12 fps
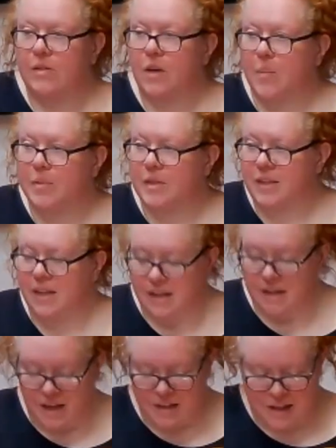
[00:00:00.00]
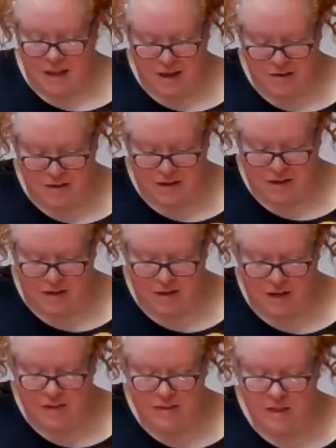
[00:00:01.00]
Time to sing again now. Our
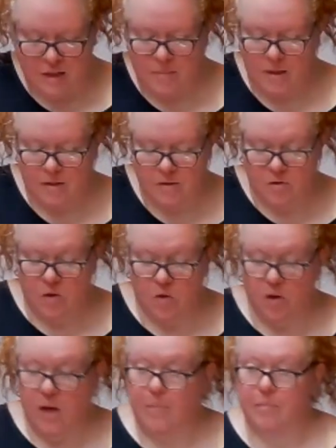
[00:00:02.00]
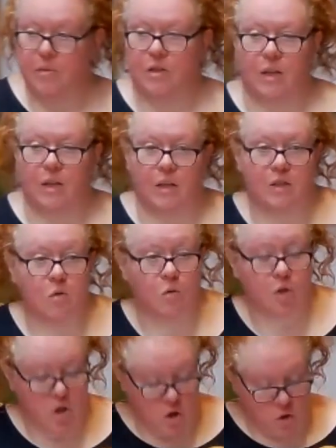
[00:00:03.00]
next hymn is on your hymn sheet. It's
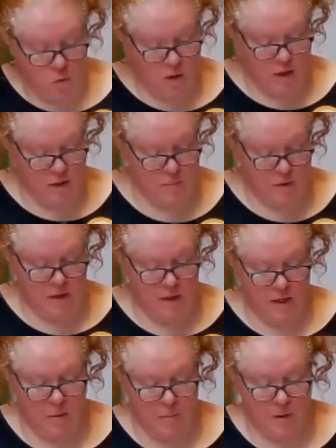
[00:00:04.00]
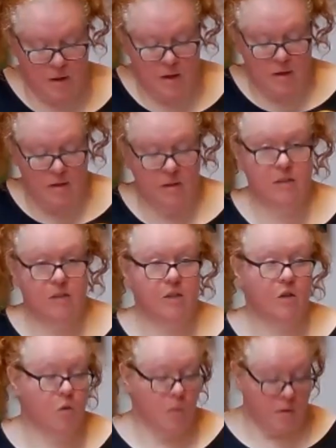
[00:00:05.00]
called Who Is My Neighbour? This is a
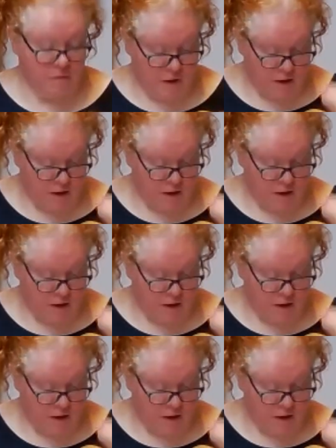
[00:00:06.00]
new one